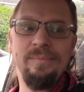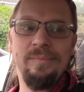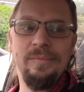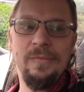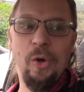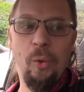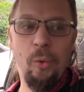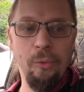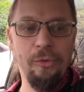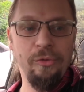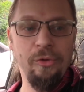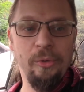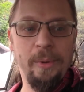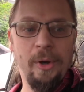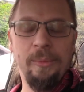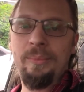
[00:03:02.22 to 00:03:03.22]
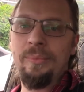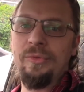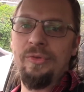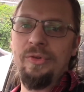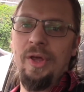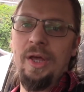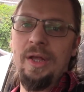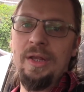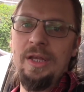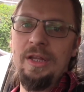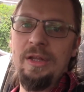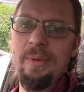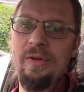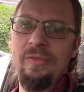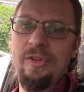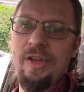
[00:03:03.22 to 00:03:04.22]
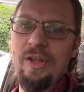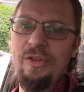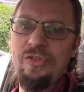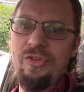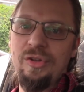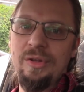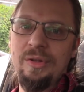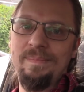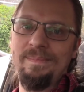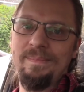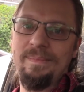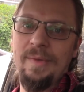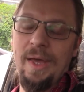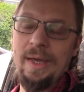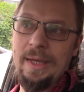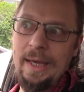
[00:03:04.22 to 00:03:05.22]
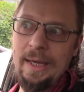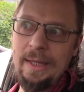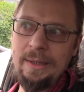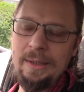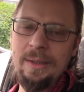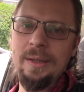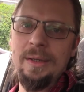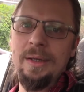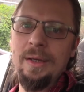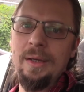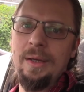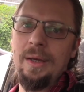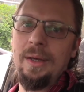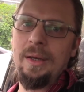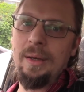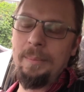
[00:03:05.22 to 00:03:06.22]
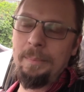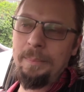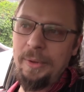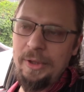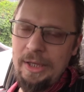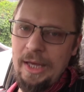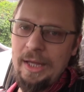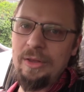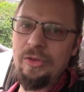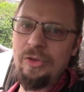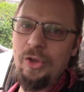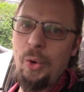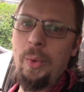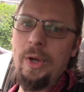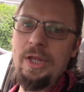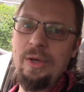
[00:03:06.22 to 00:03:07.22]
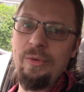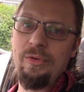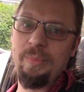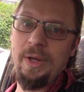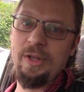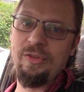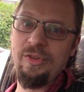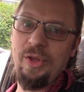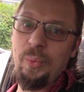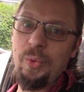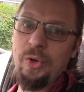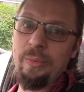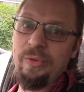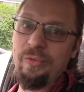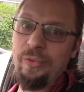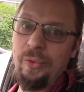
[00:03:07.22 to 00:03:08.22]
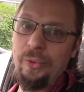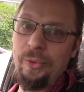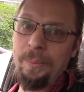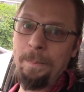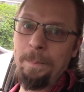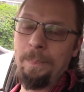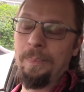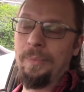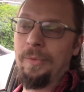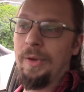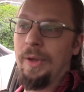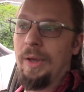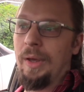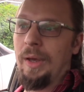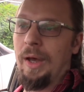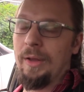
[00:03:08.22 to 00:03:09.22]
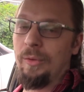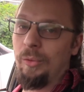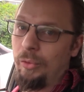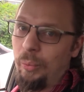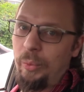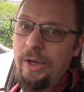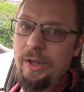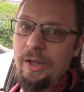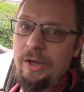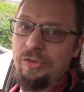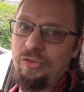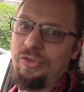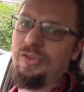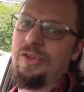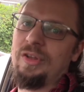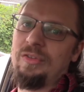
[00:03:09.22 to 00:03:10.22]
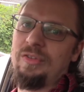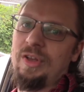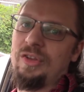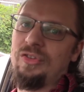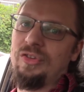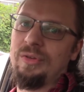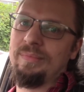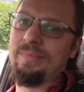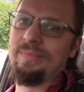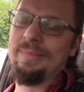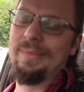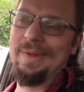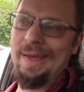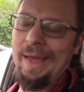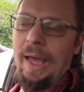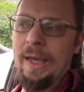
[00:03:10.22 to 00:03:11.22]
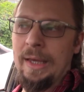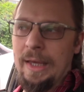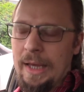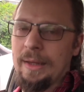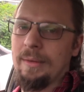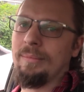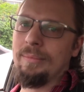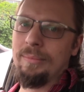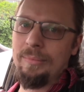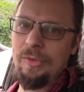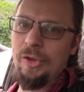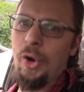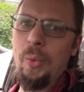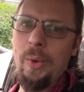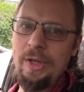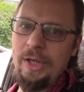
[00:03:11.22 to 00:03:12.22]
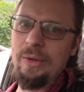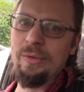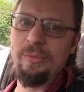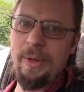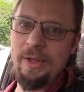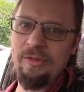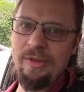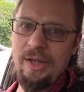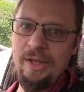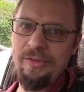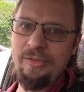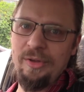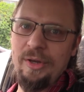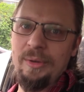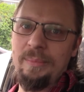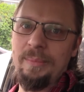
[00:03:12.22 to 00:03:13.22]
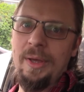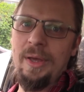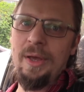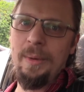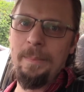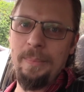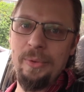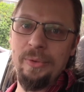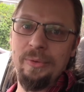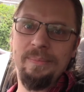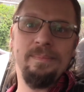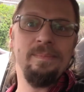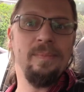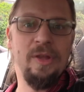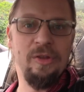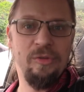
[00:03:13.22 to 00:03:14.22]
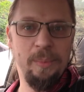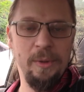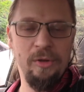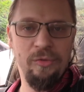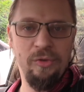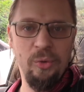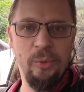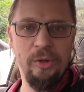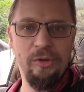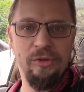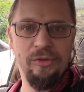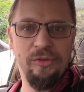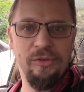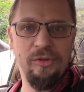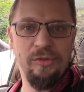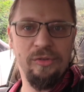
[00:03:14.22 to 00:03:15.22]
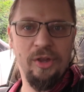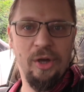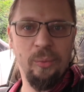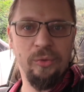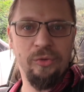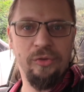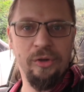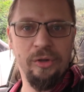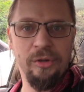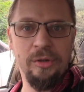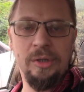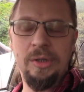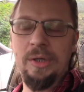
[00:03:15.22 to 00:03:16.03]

the door bottoms need a bit of attention, again. But again, nowhere near as bad as they were before. And all the wheel arches need attention. Again, nowhere near as bad as last time, but it's been a few winters since that was done,